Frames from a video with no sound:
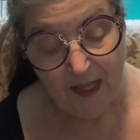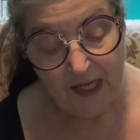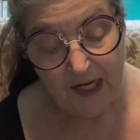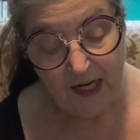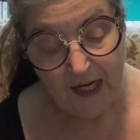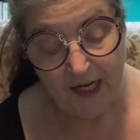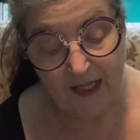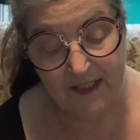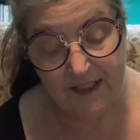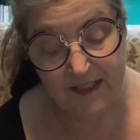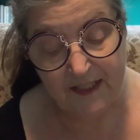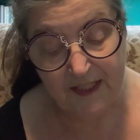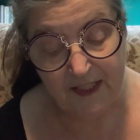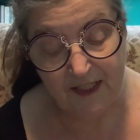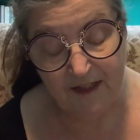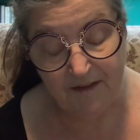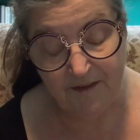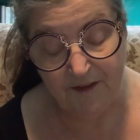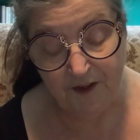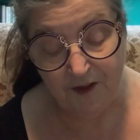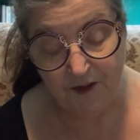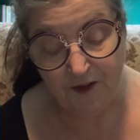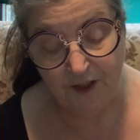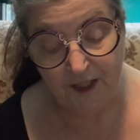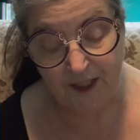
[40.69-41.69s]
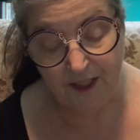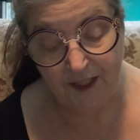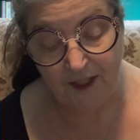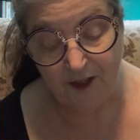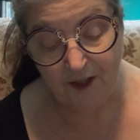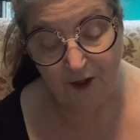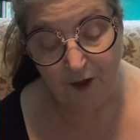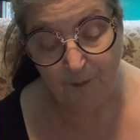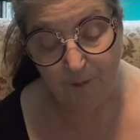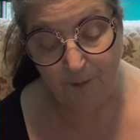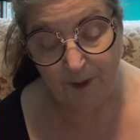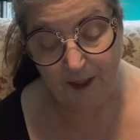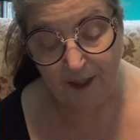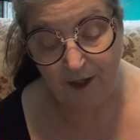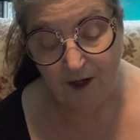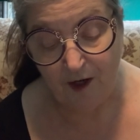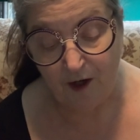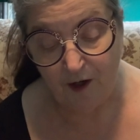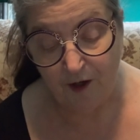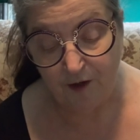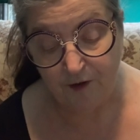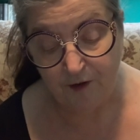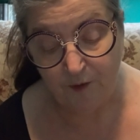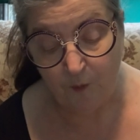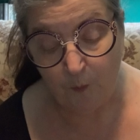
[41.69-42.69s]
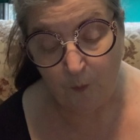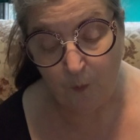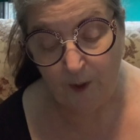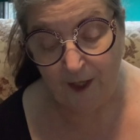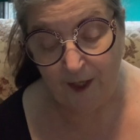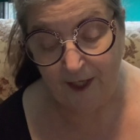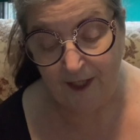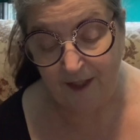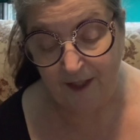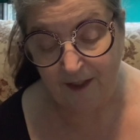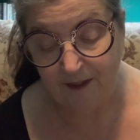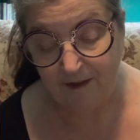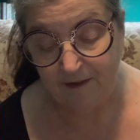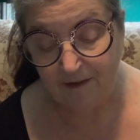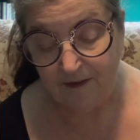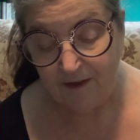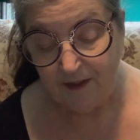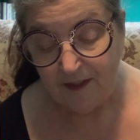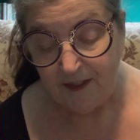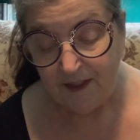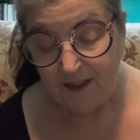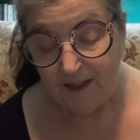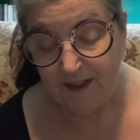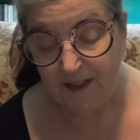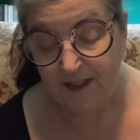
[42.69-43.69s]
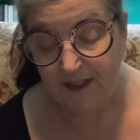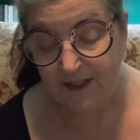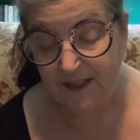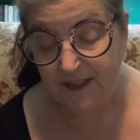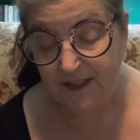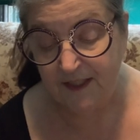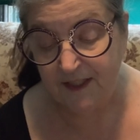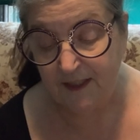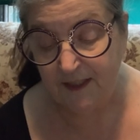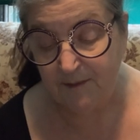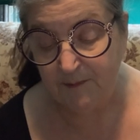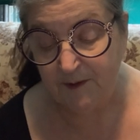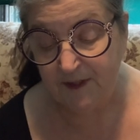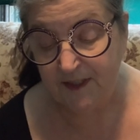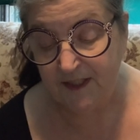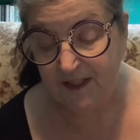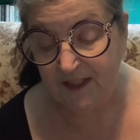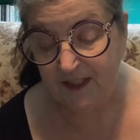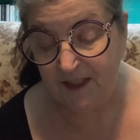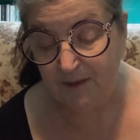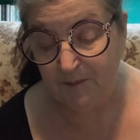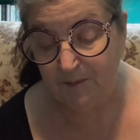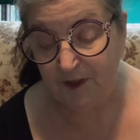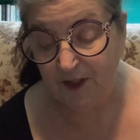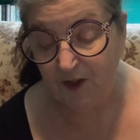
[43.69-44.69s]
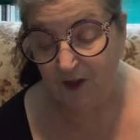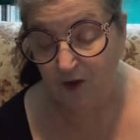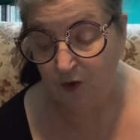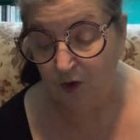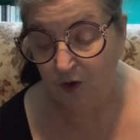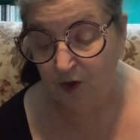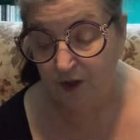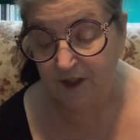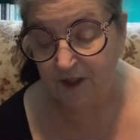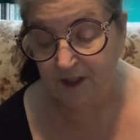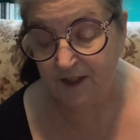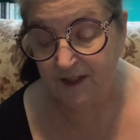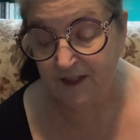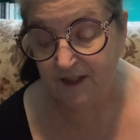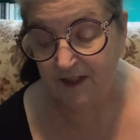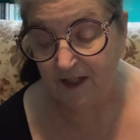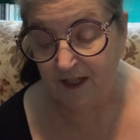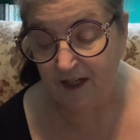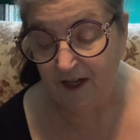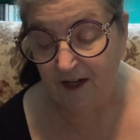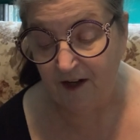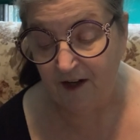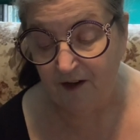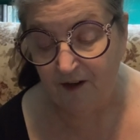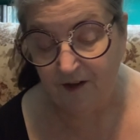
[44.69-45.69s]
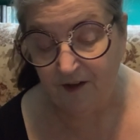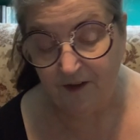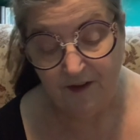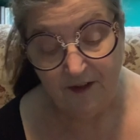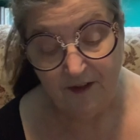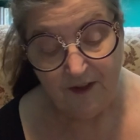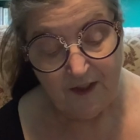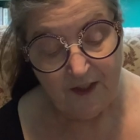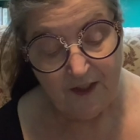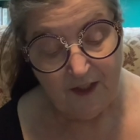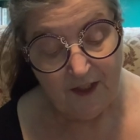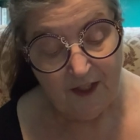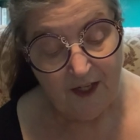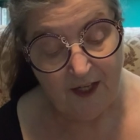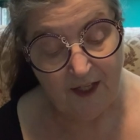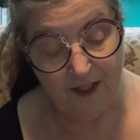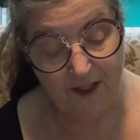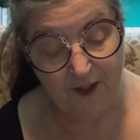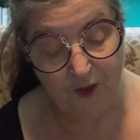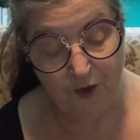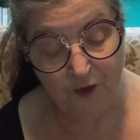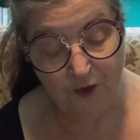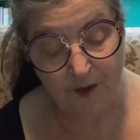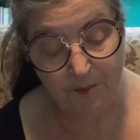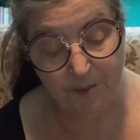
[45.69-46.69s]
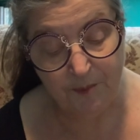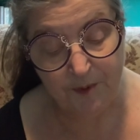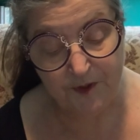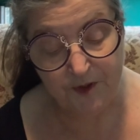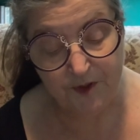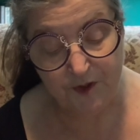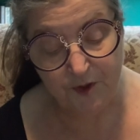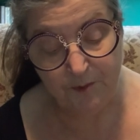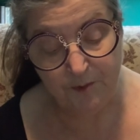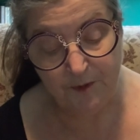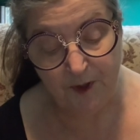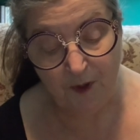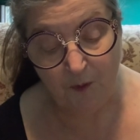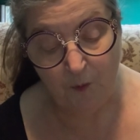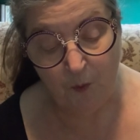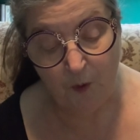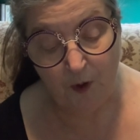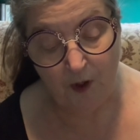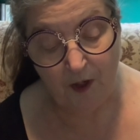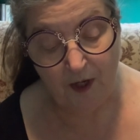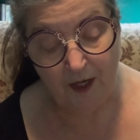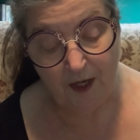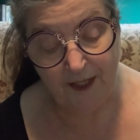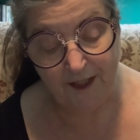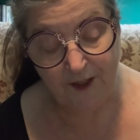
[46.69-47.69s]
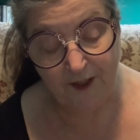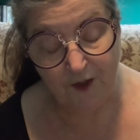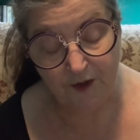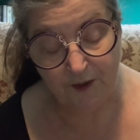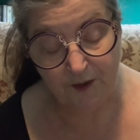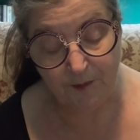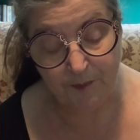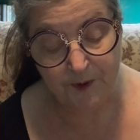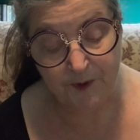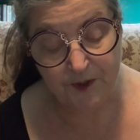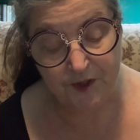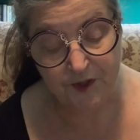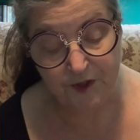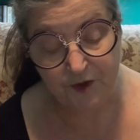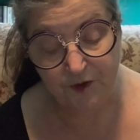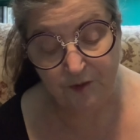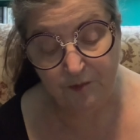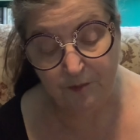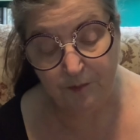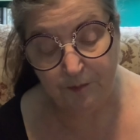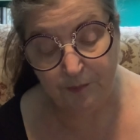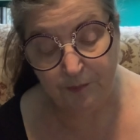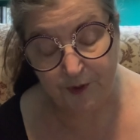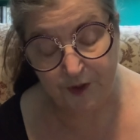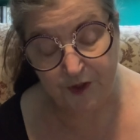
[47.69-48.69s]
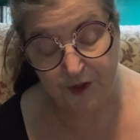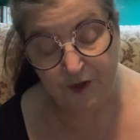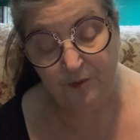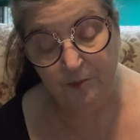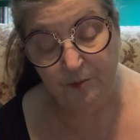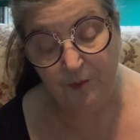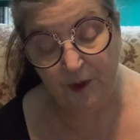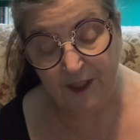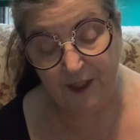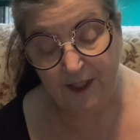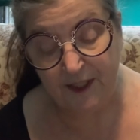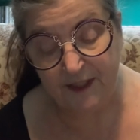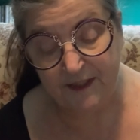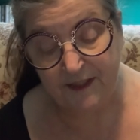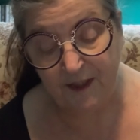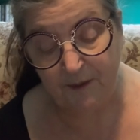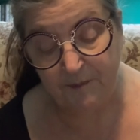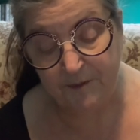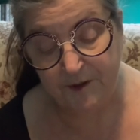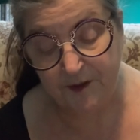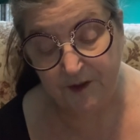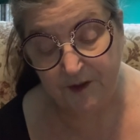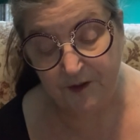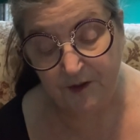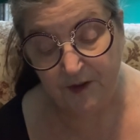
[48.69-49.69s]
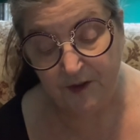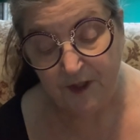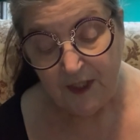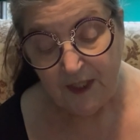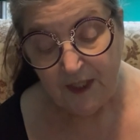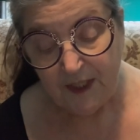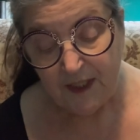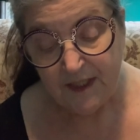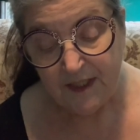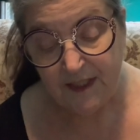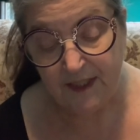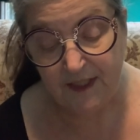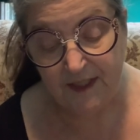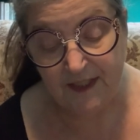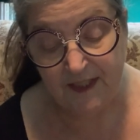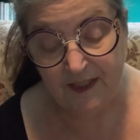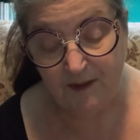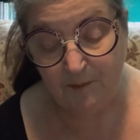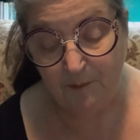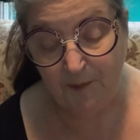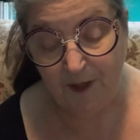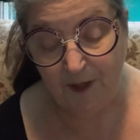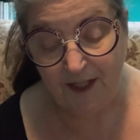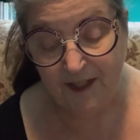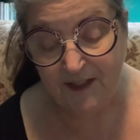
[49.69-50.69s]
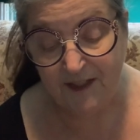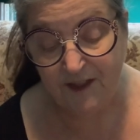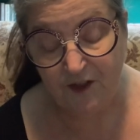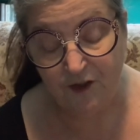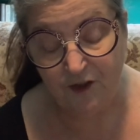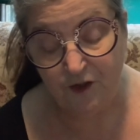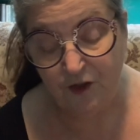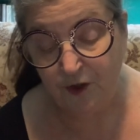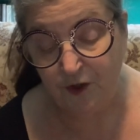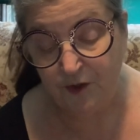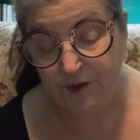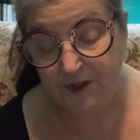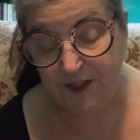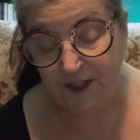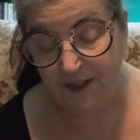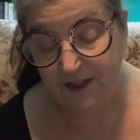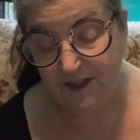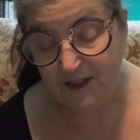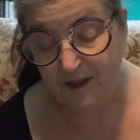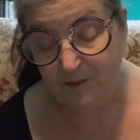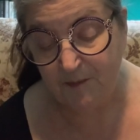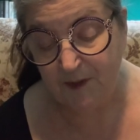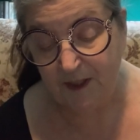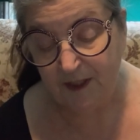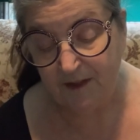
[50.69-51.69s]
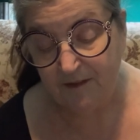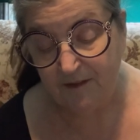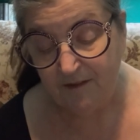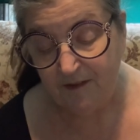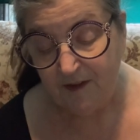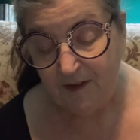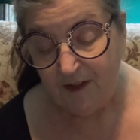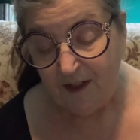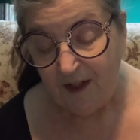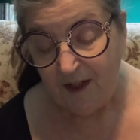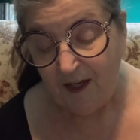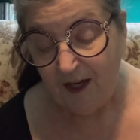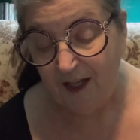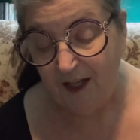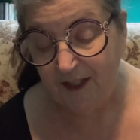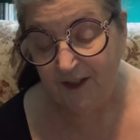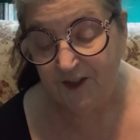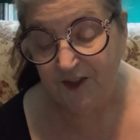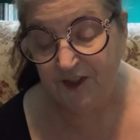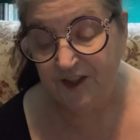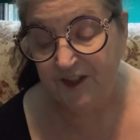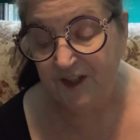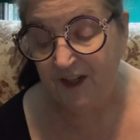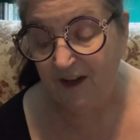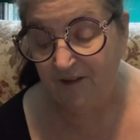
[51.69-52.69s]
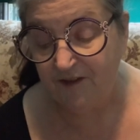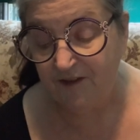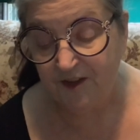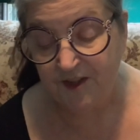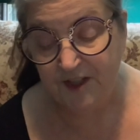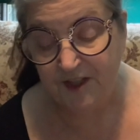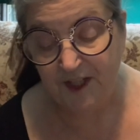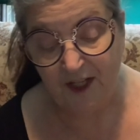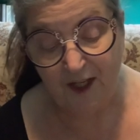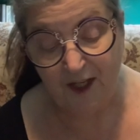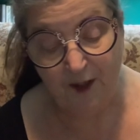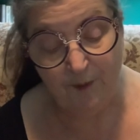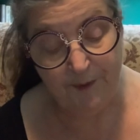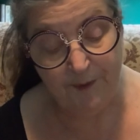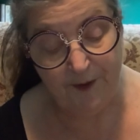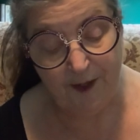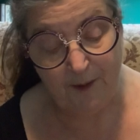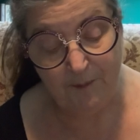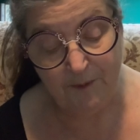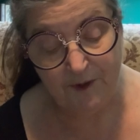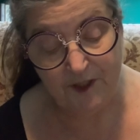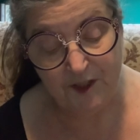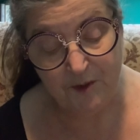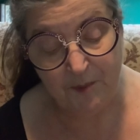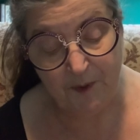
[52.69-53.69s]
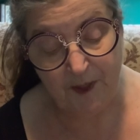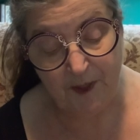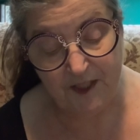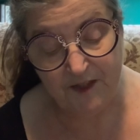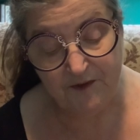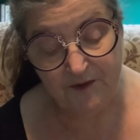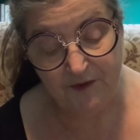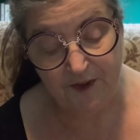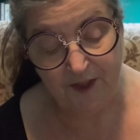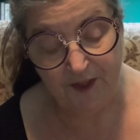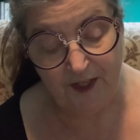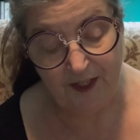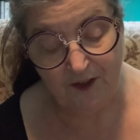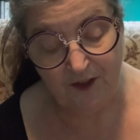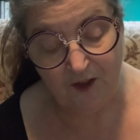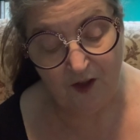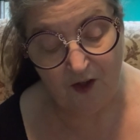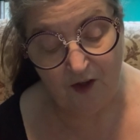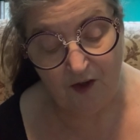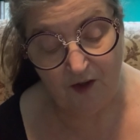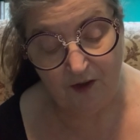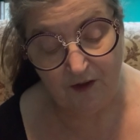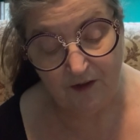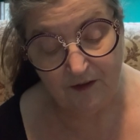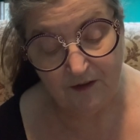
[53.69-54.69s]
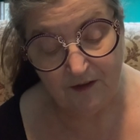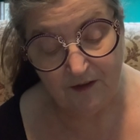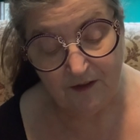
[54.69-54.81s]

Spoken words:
I stand there leaning on my cart, waiting. He doesn't seem to see me or doesn't care. I can only presume what he is up to, since it makes no sense to me. I could never take up that much space for that long.